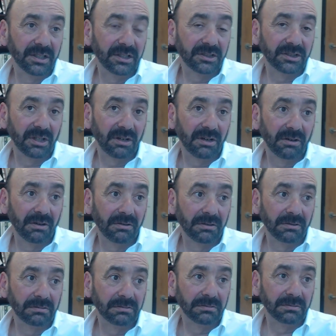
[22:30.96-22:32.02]

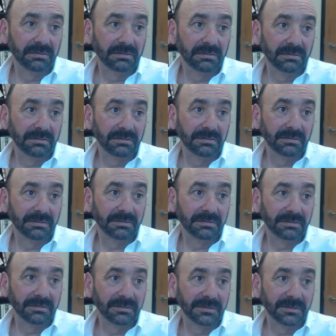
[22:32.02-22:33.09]
so
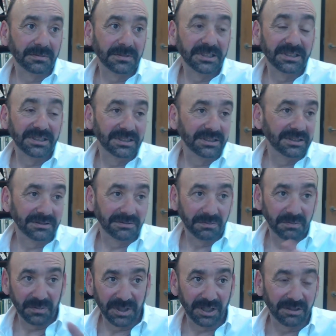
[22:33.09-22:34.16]
this is
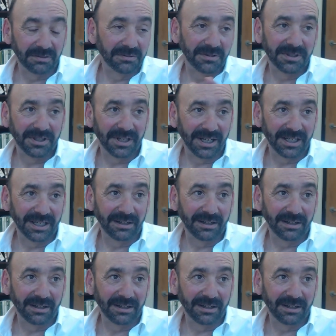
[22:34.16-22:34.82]
you know uh,